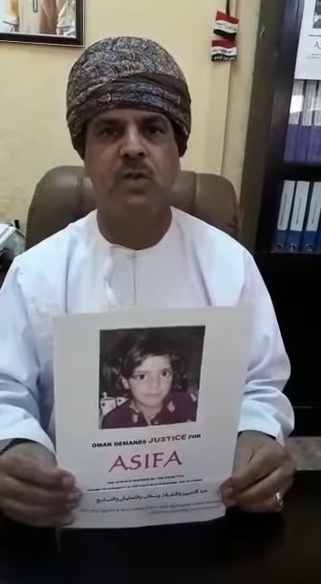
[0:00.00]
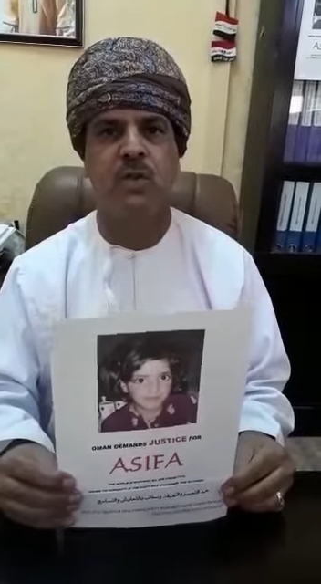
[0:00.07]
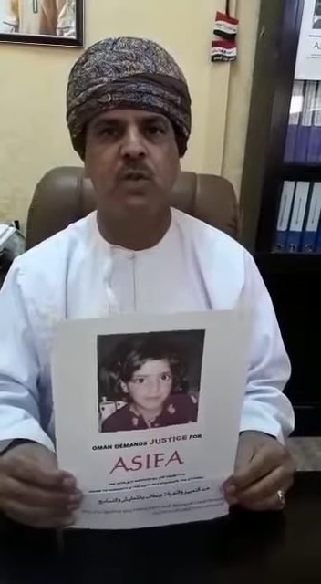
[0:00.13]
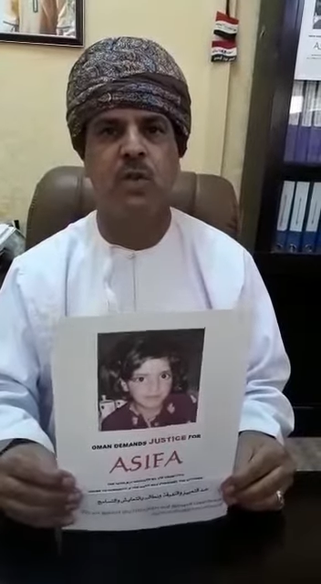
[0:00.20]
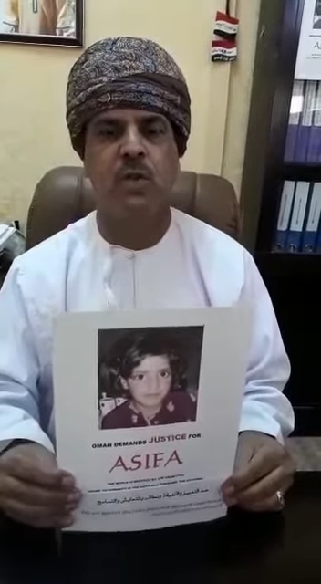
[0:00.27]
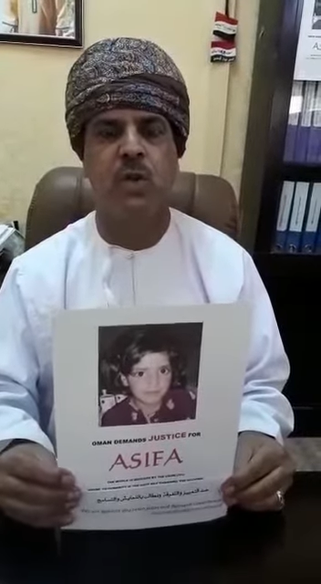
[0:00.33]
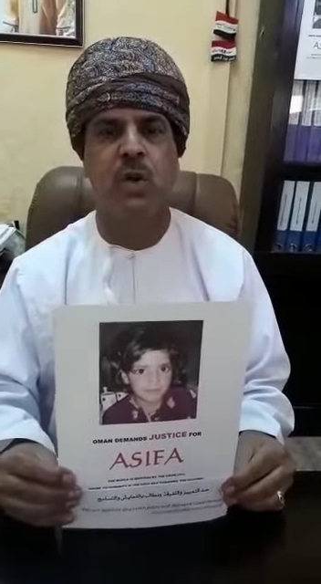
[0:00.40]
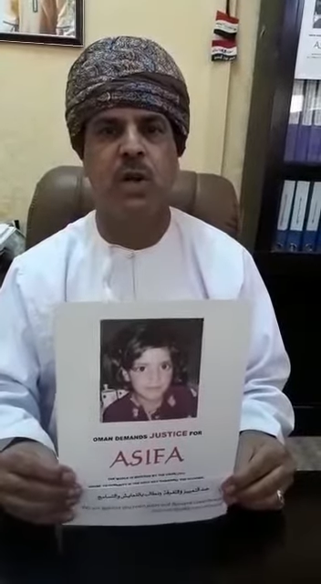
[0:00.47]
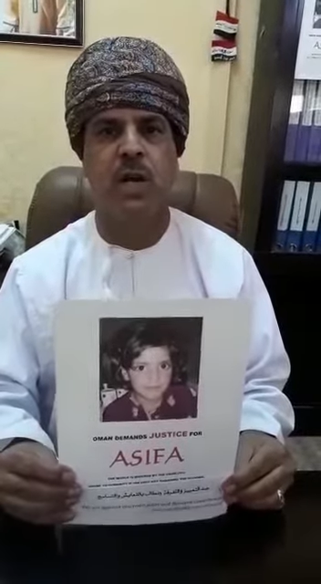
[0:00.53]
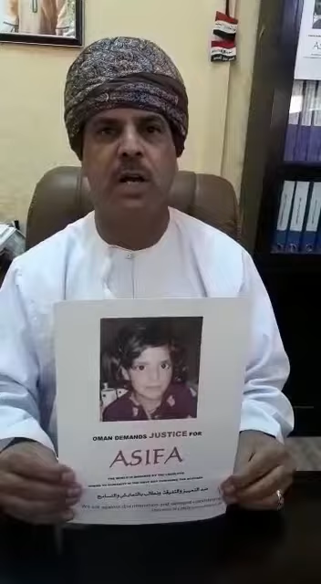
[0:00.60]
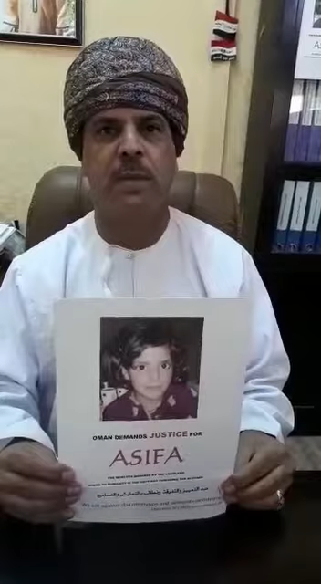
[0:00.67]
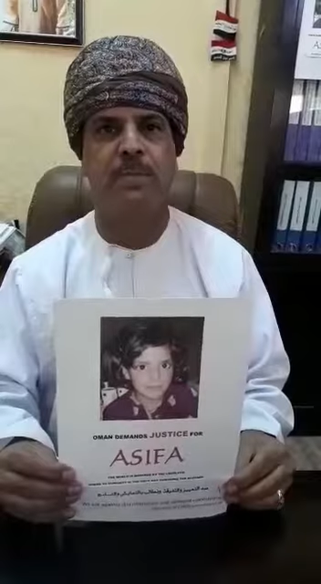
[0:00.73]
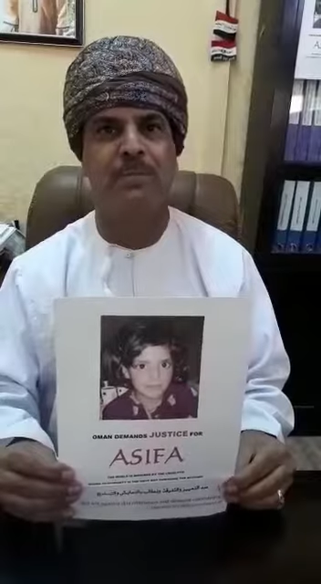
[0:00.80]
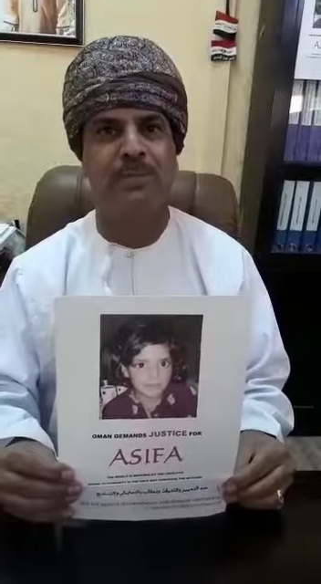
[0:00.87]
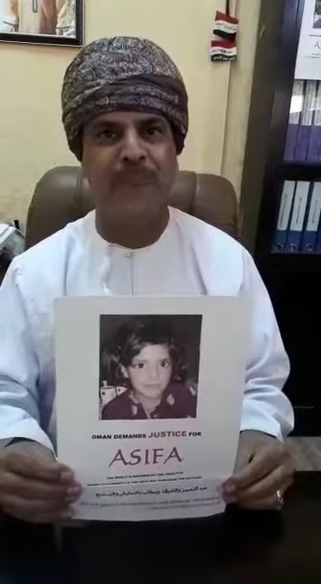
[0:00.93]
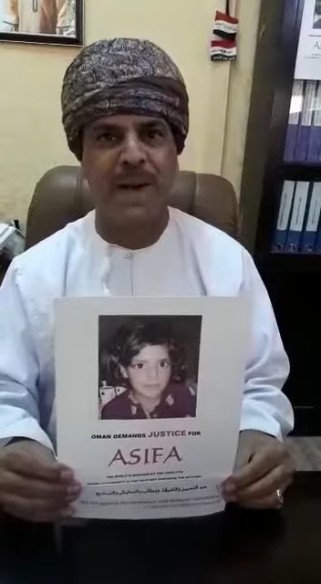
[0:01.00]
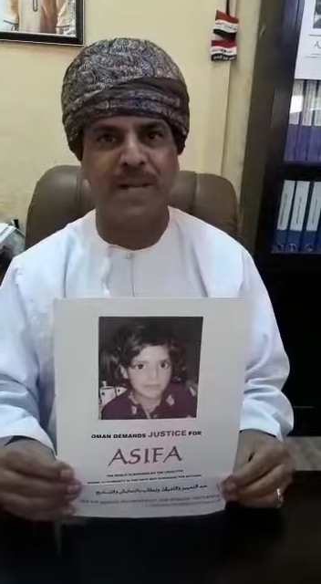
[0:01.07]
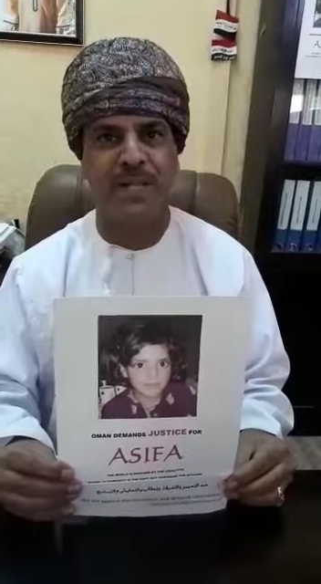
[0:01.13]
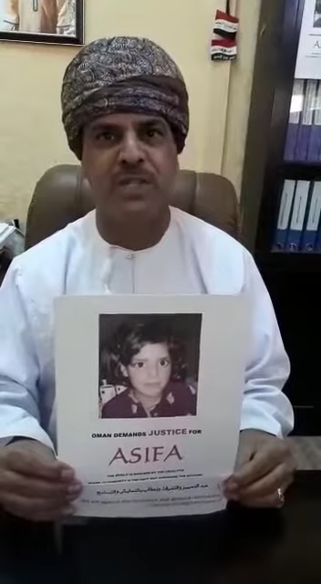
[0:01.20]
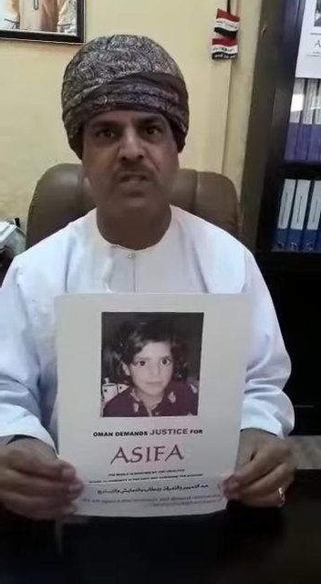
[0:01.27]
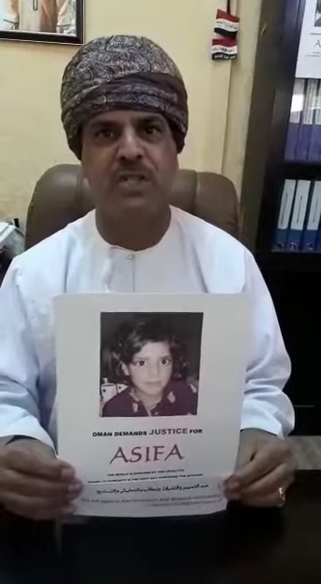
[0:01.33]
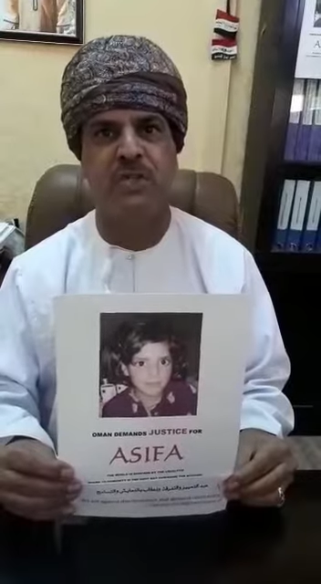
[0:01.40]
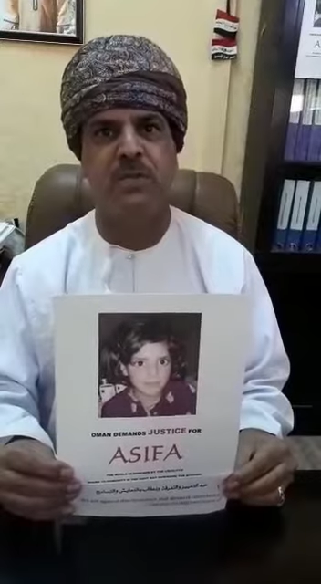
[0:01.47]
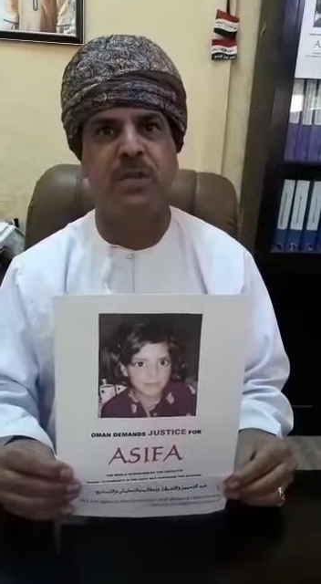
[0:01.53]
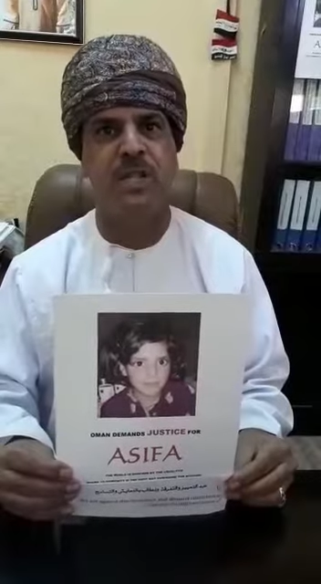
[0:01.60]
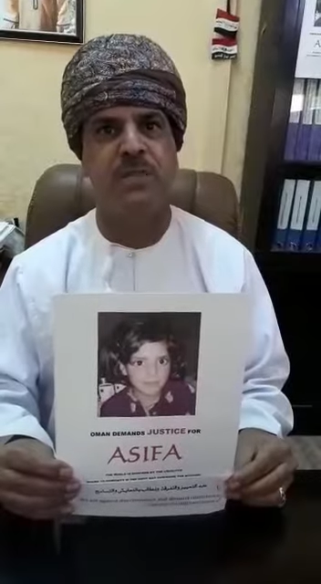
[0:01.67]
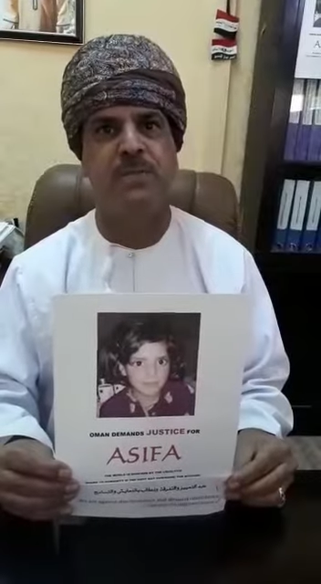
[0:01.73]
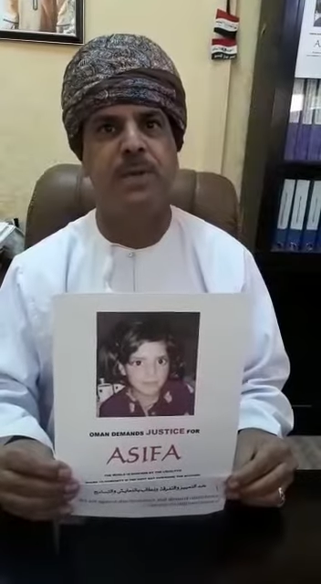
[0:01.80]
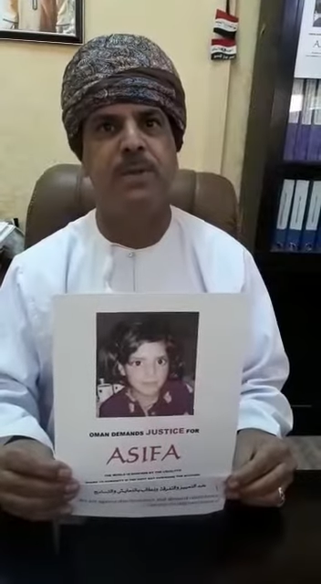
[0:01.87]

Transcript: to punish these